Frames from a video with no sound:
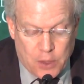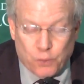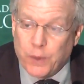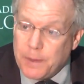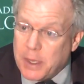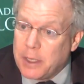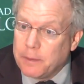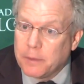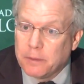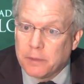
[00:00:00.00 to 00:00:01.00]
RIMA,
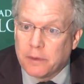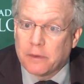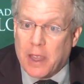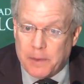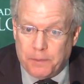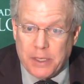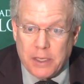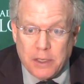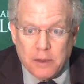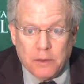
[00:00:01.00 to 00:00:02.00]
type
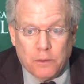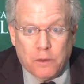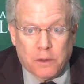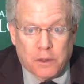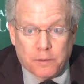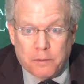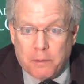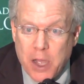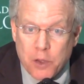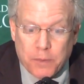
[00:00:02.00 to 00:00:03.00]
B, or
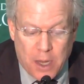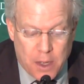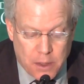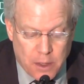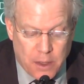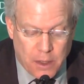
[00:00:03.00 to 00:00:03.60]
myoblock,